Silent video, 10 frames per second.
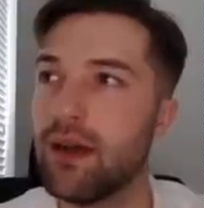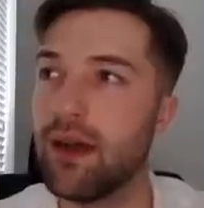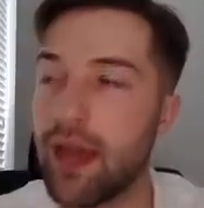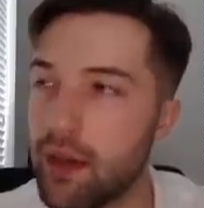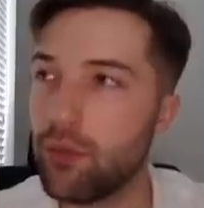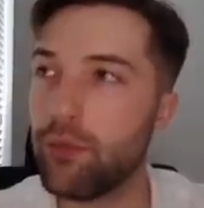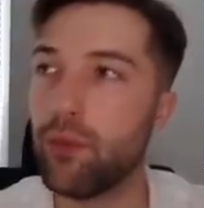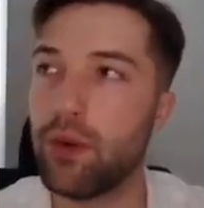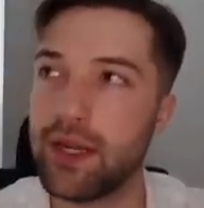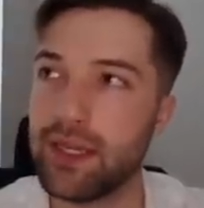Andrew
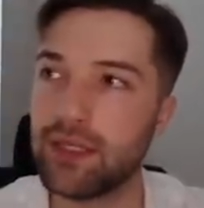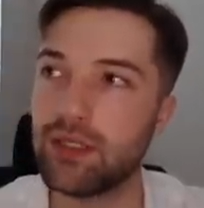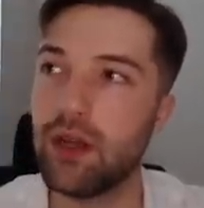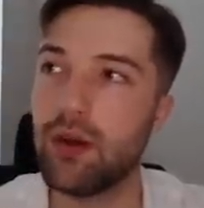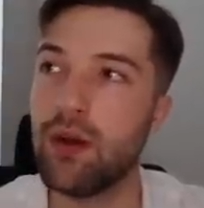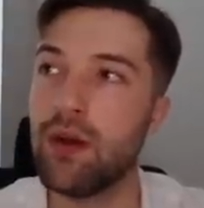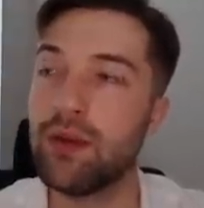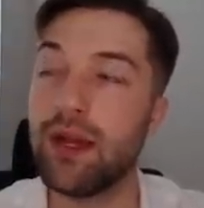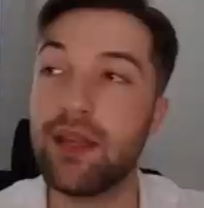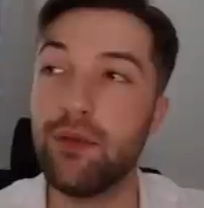Voorhees. So
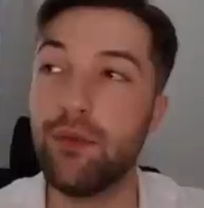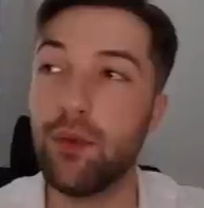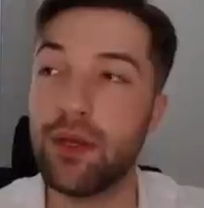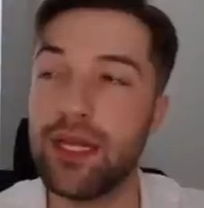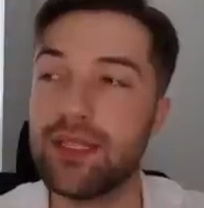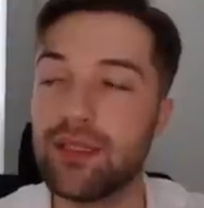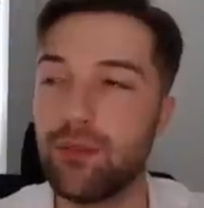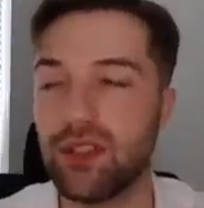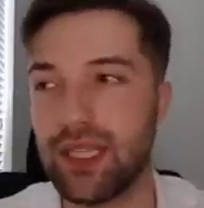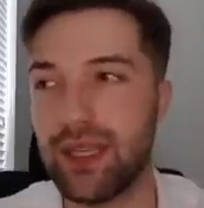we got Andrew Voorhees as
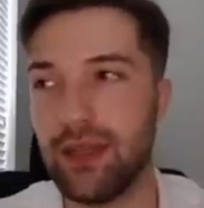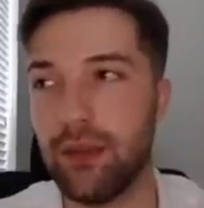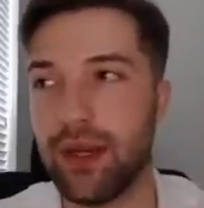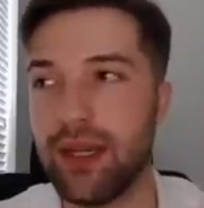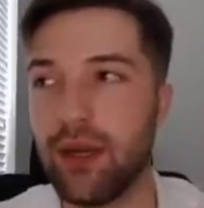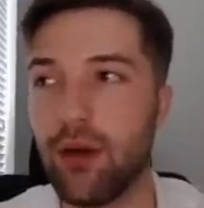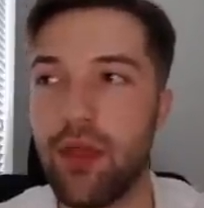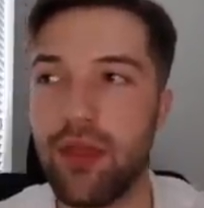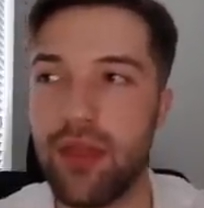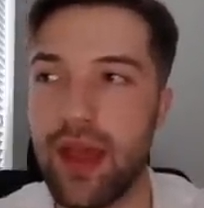well as Keely
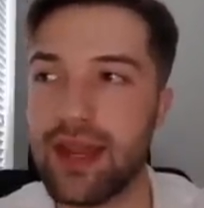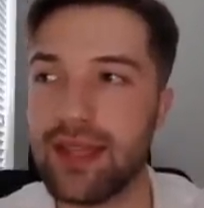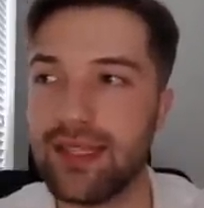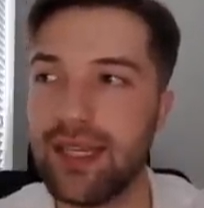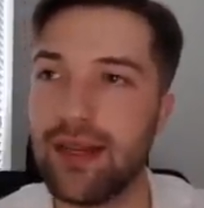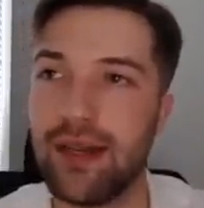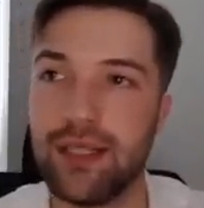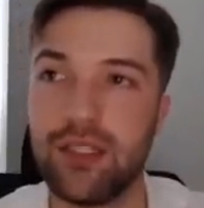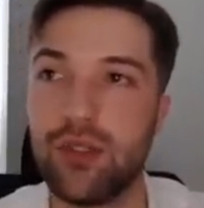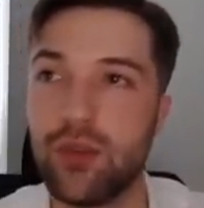Ringo. That is a
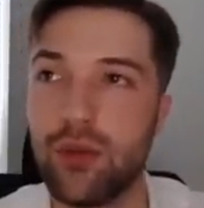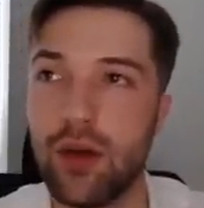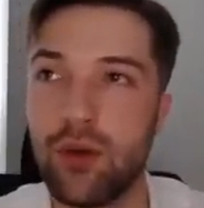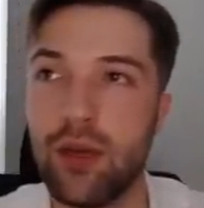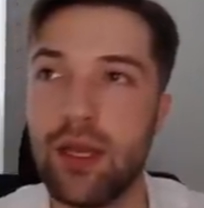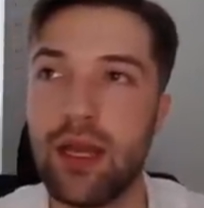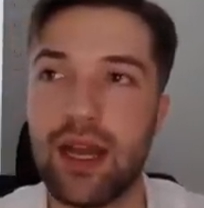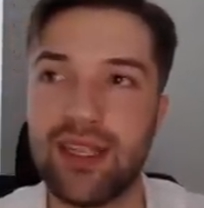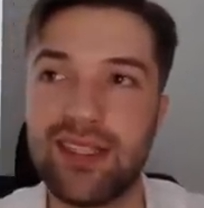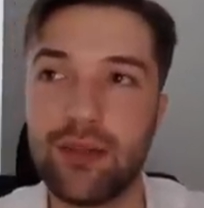nice duo.
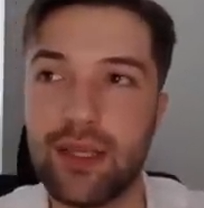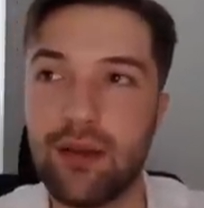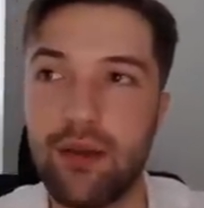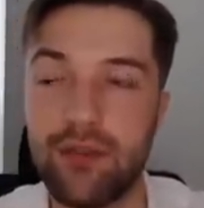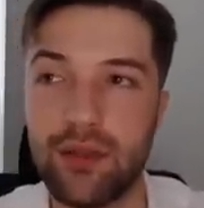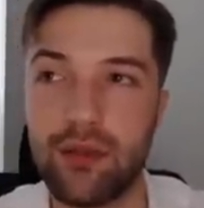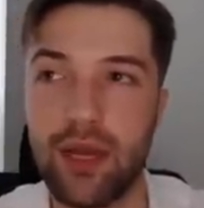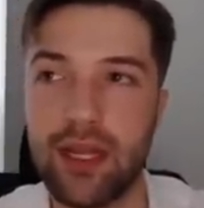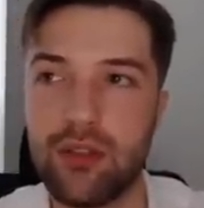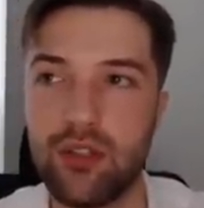I still think offensive
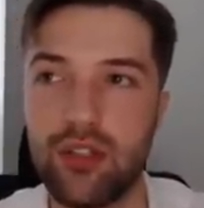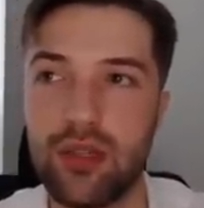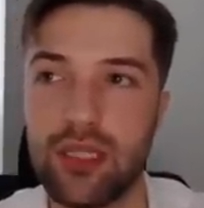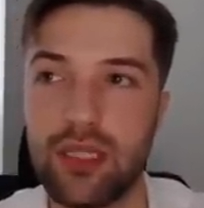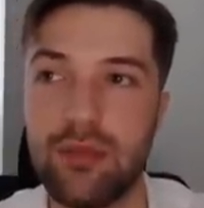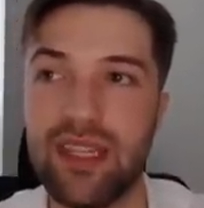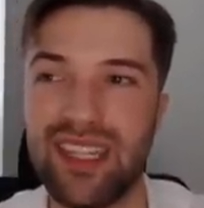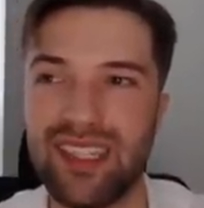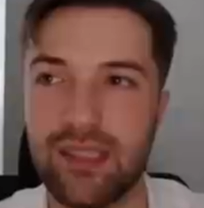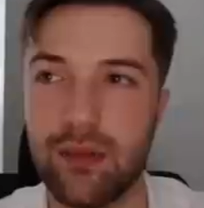line should at least be in
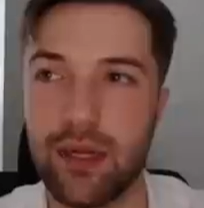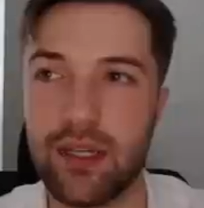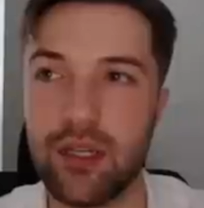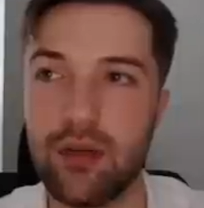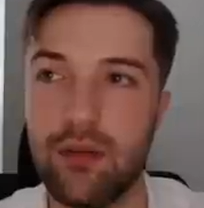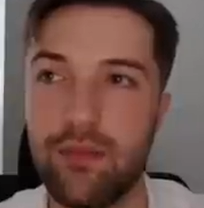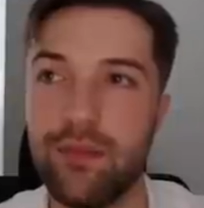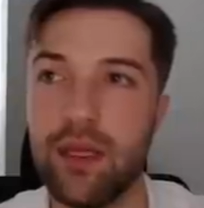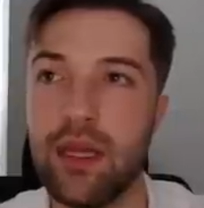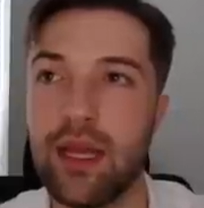the consideration.
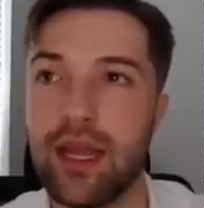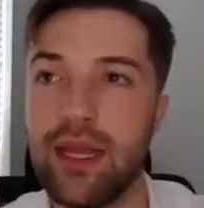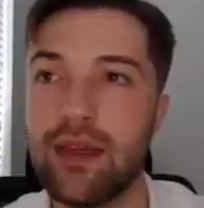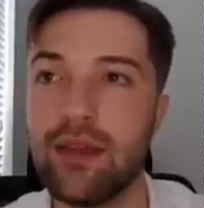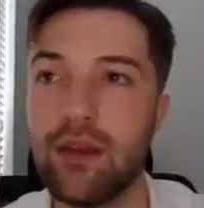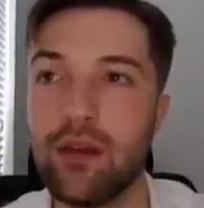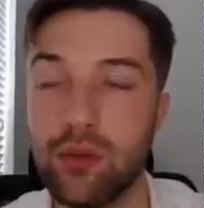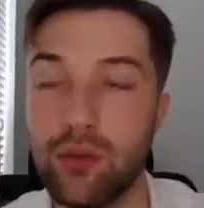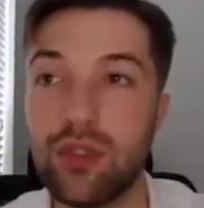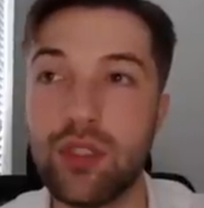And
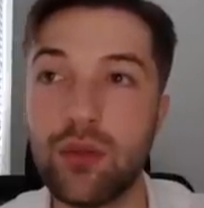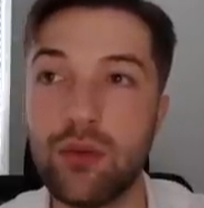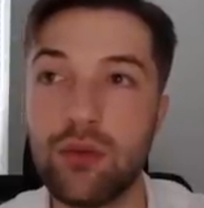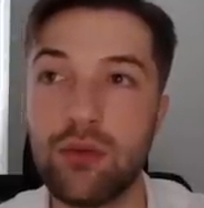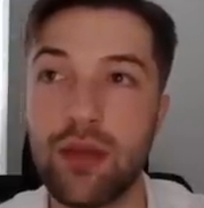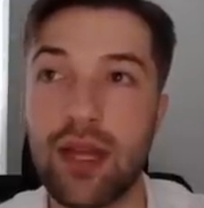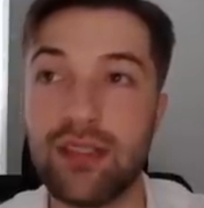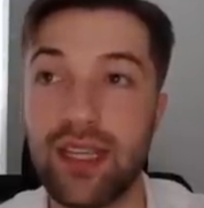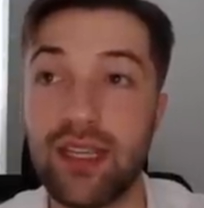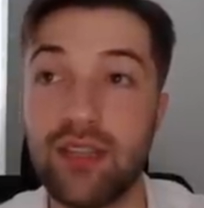Olusegun
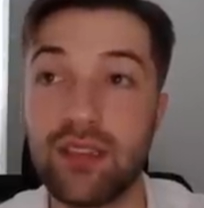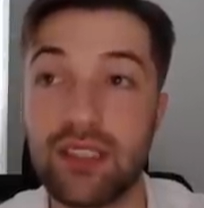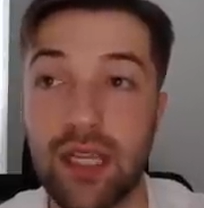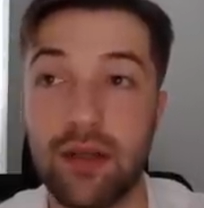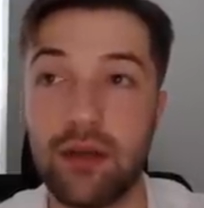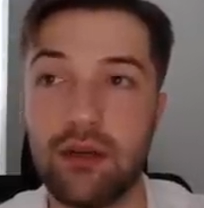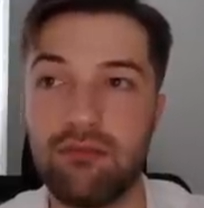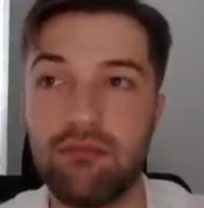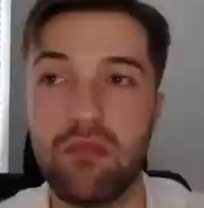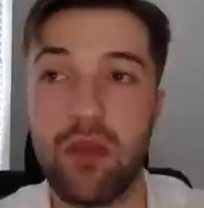as a center,
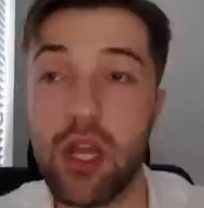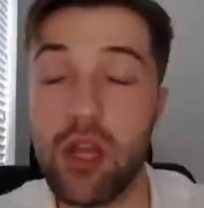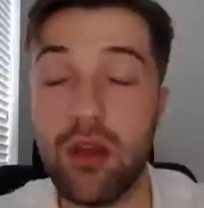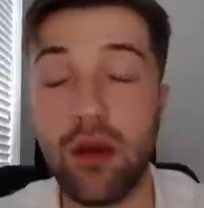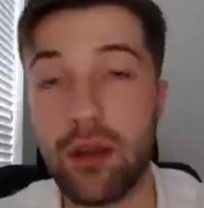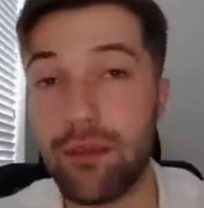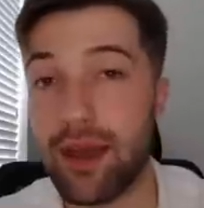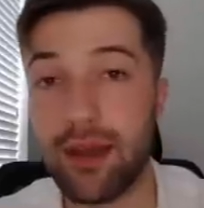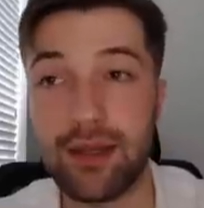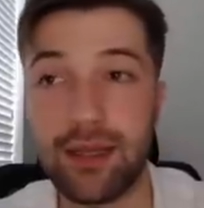not a
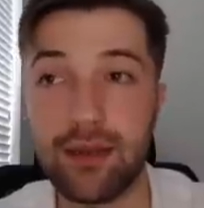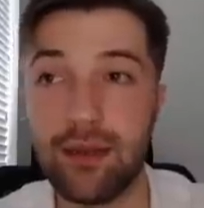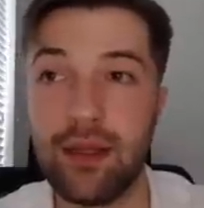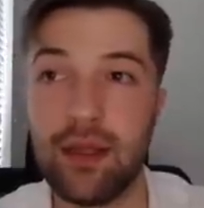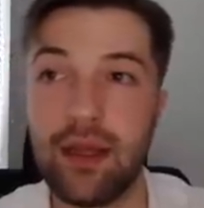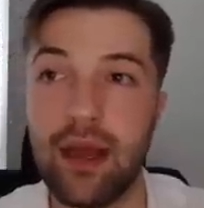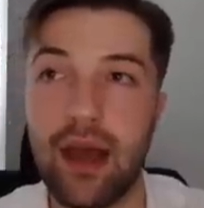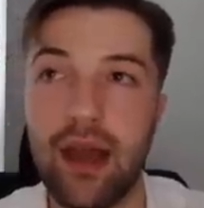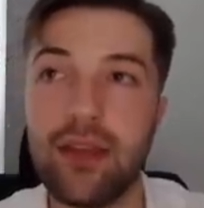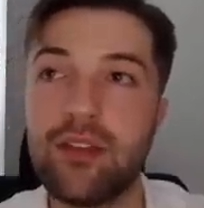bad idea.
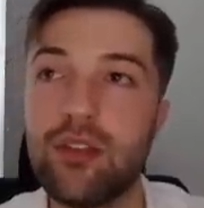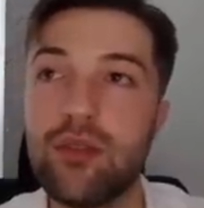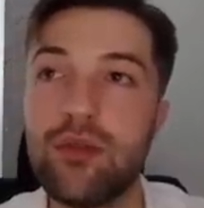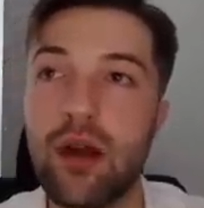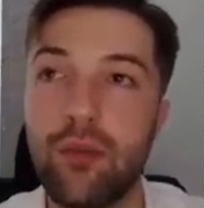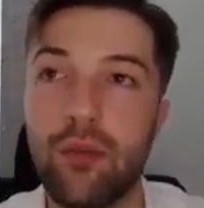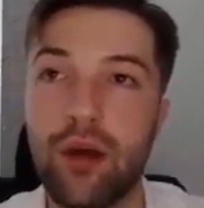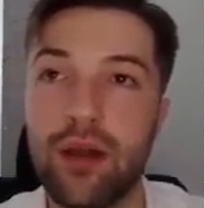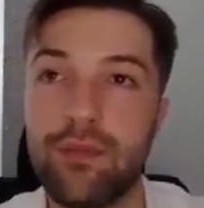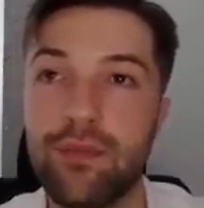I do not
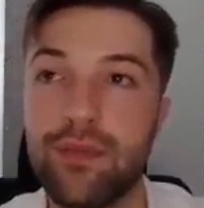want